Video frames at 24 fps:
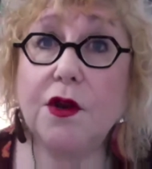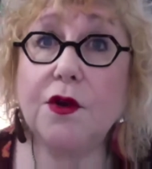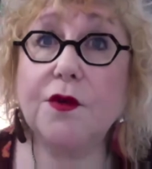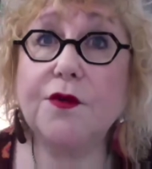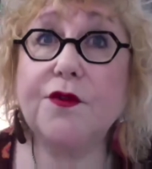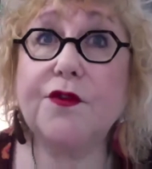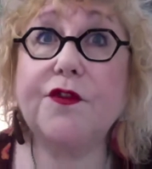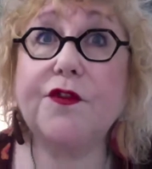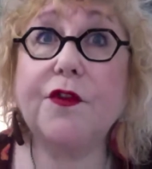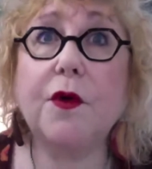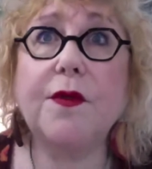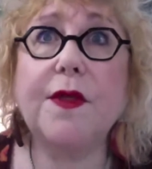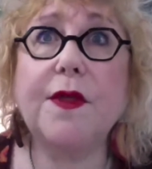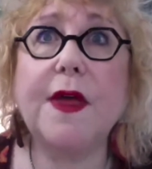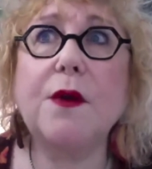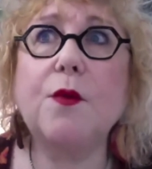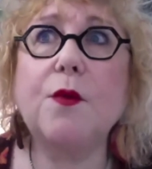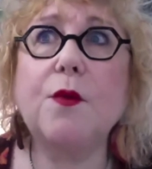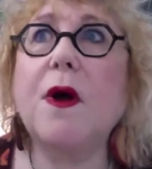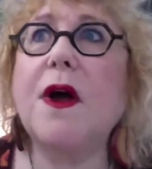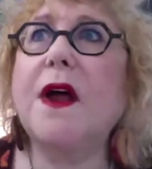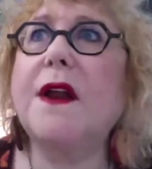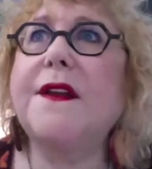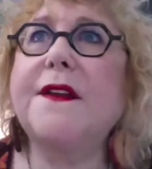So
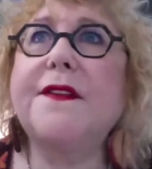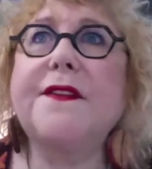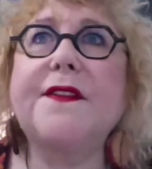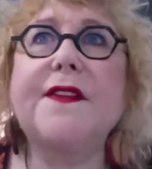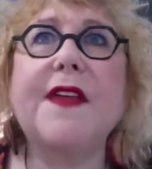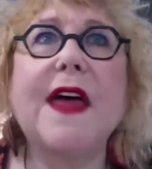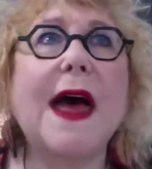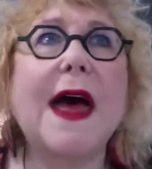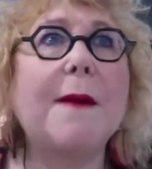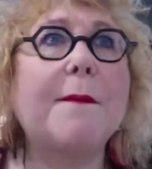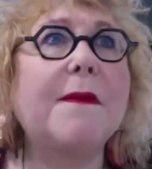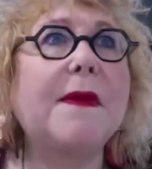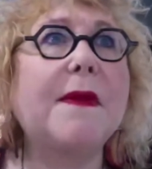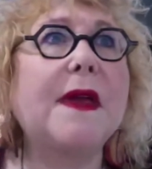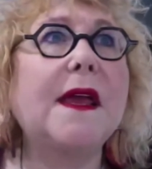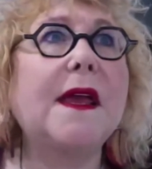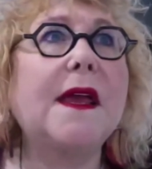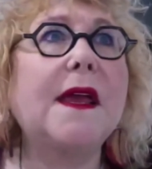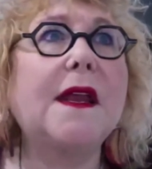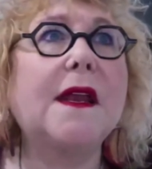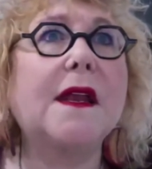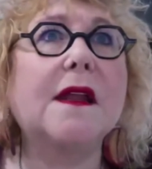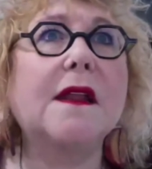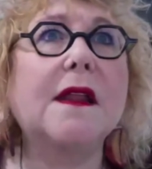then what does that
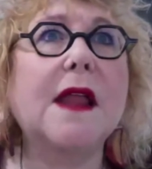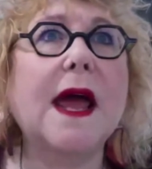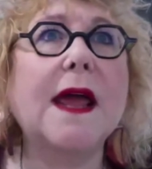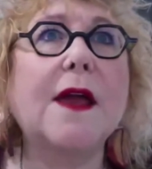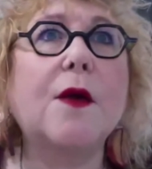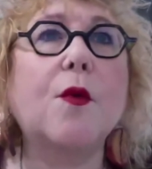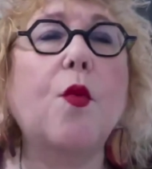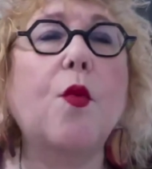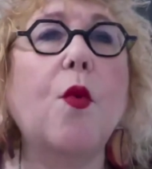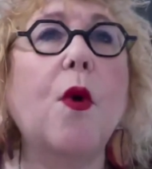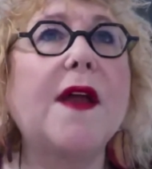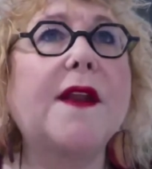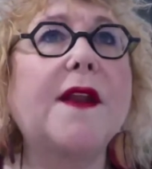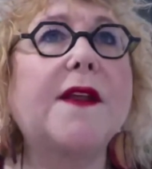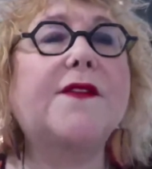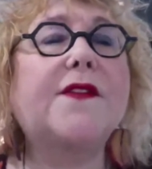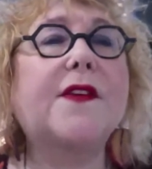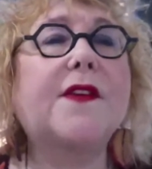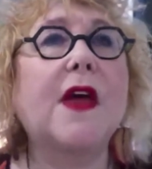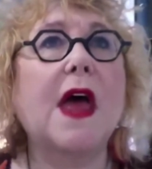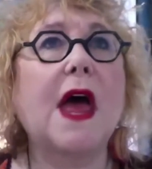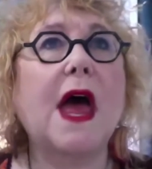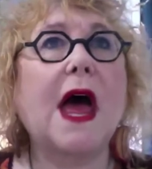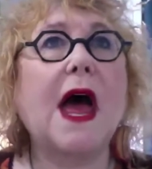mean? Like,
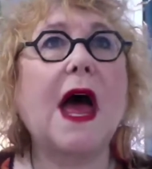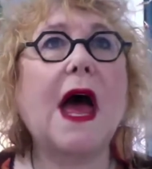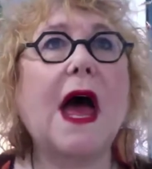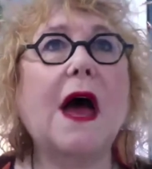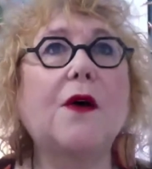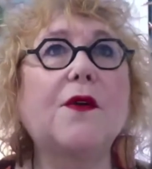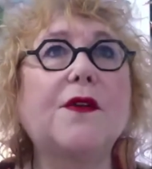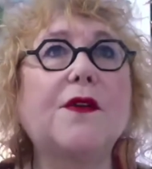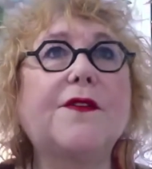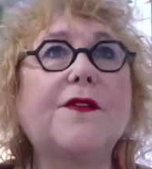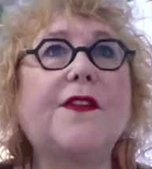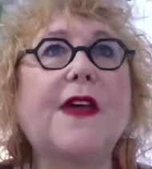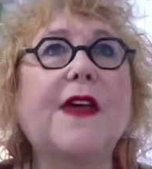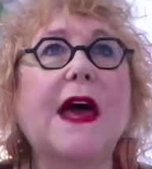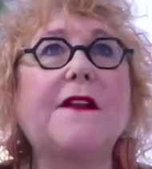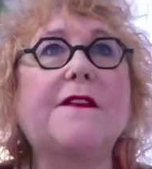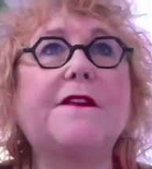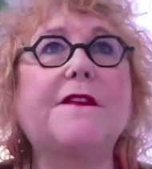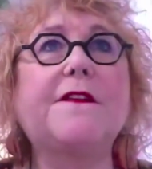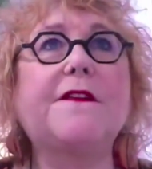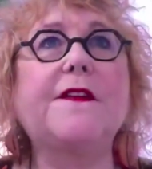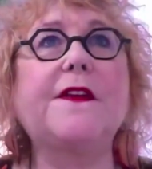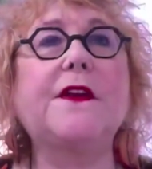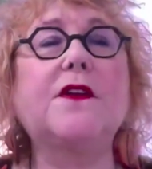how does that
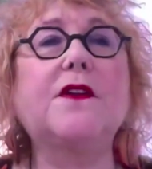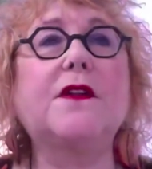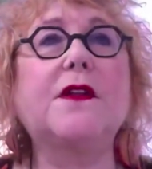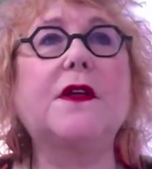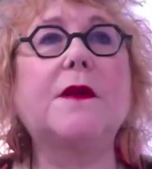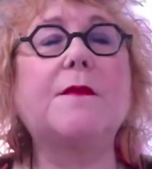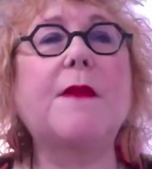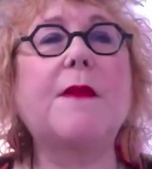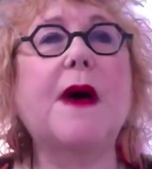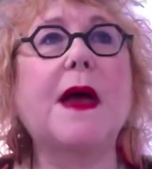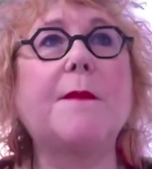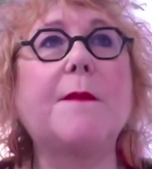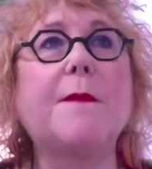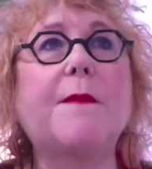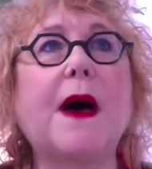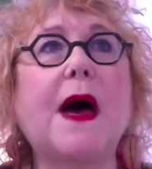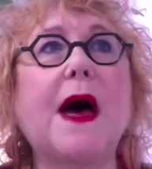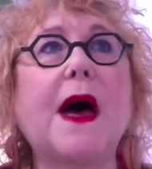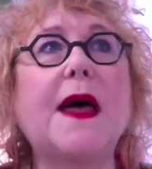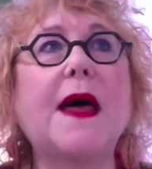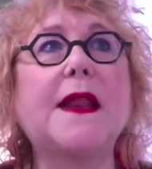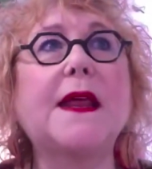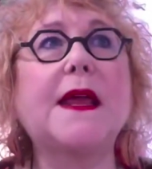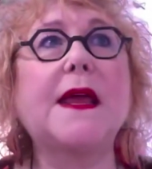feel in my
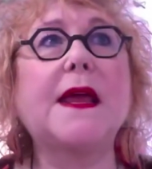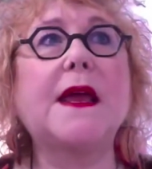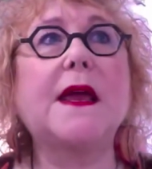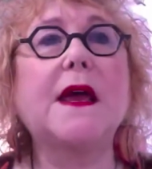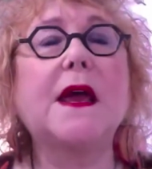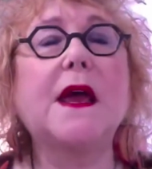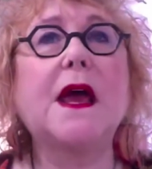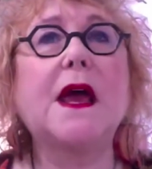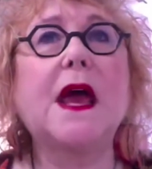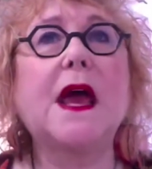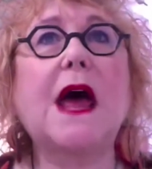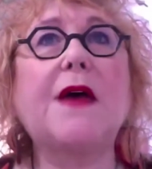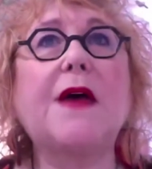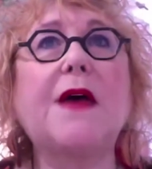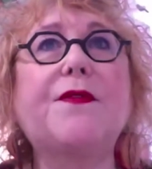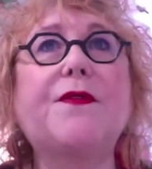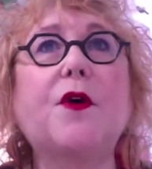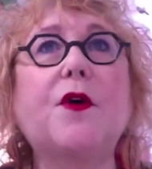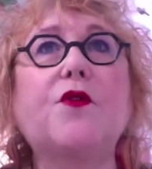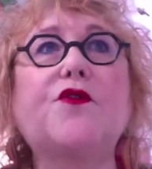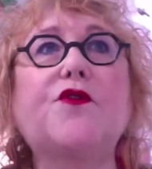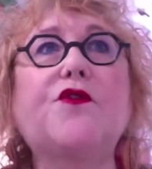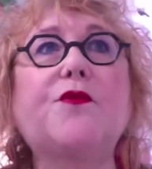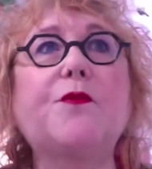body at
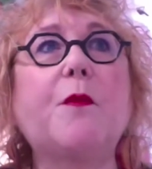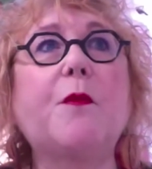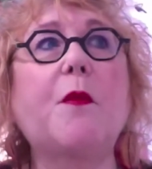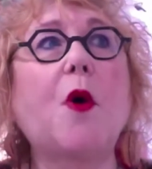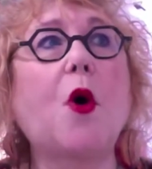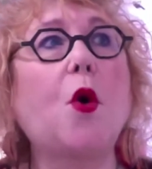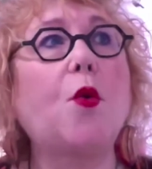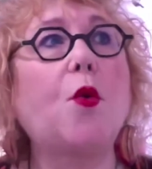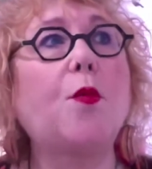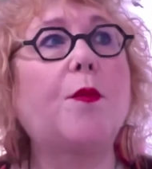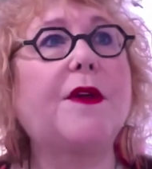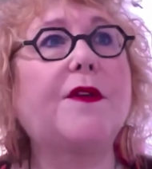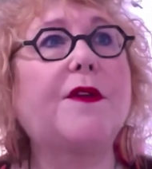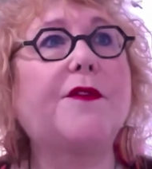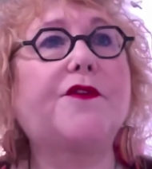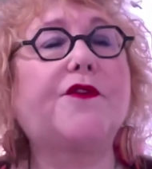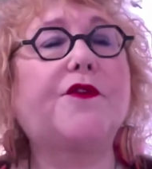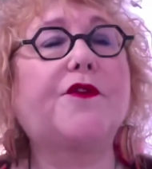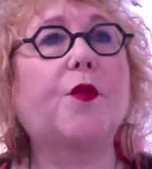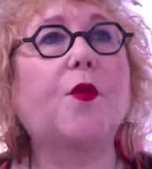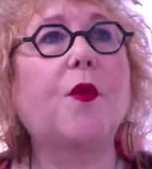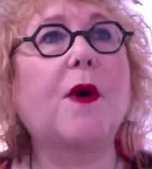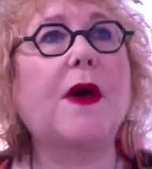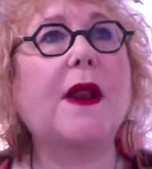those moments
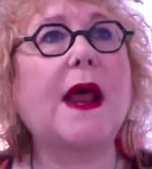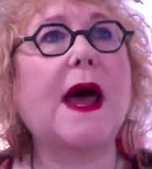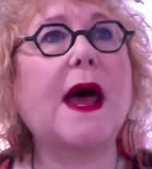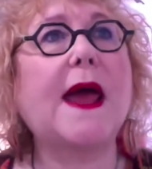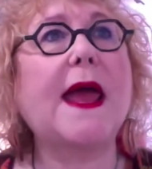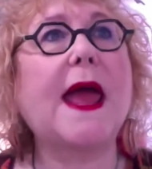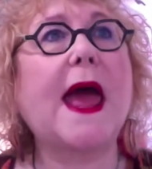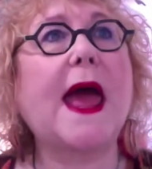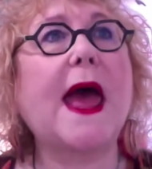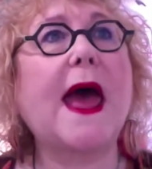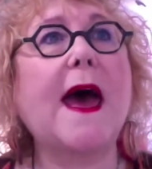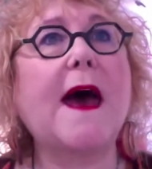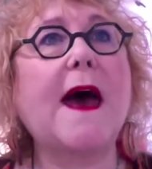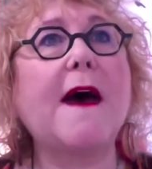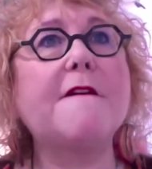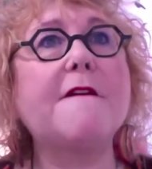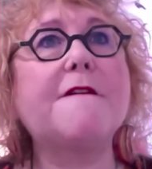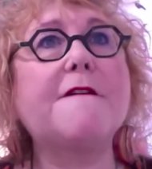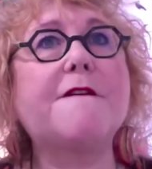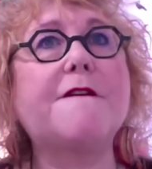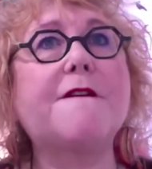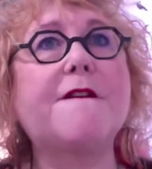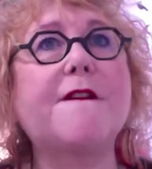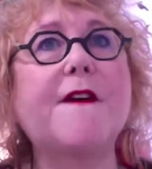when I have
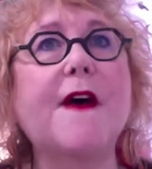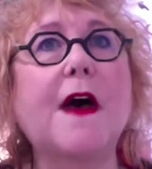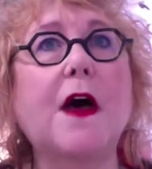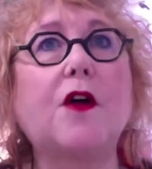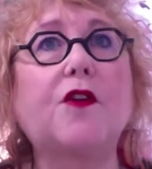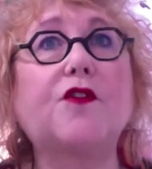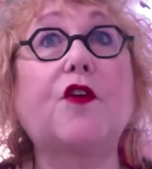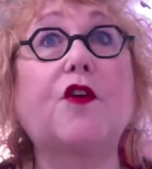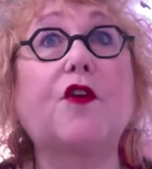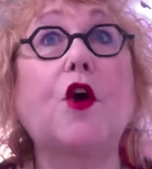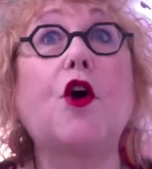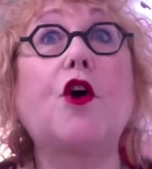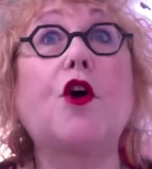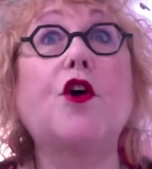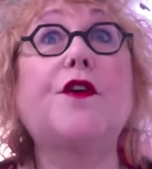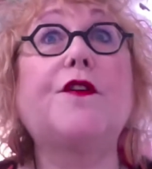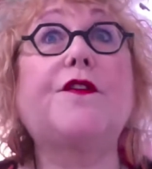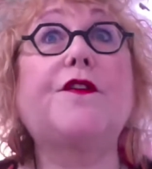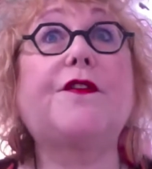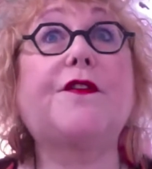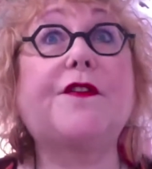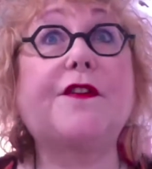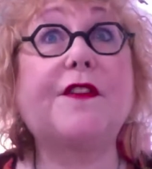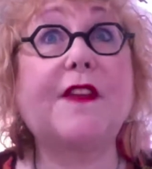felt
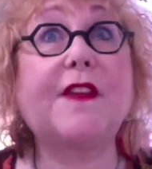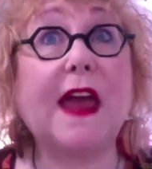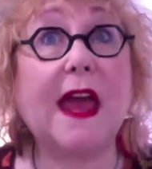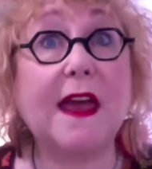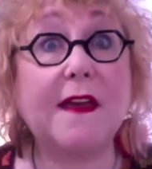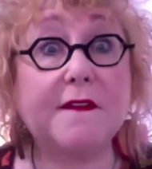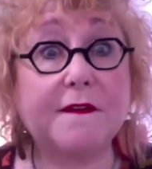safe?